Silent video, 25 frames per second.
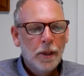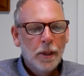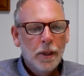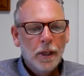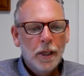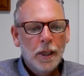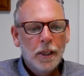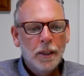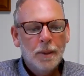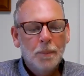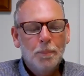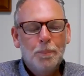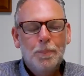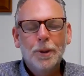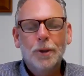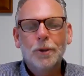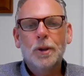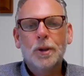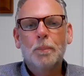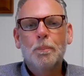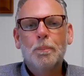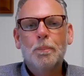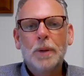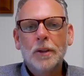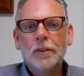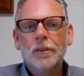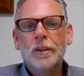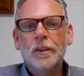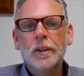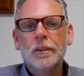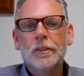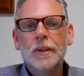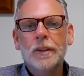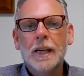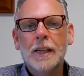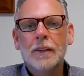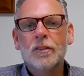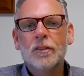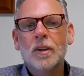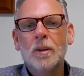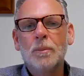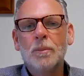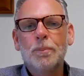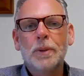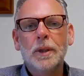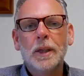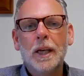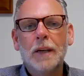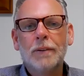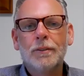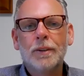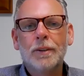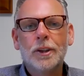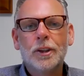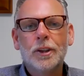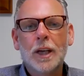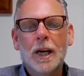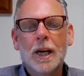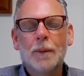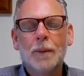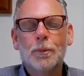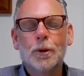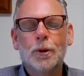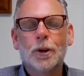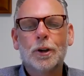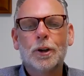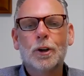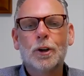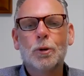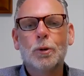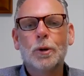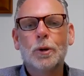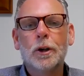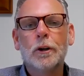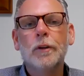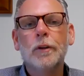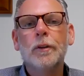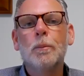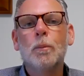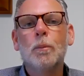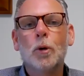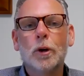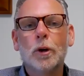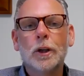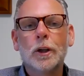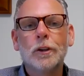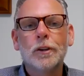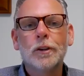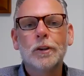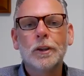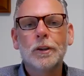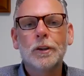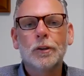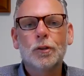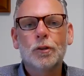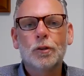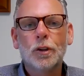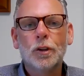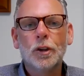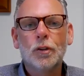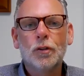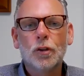and to build a business, not simply have a job or a career in the mortgage industry.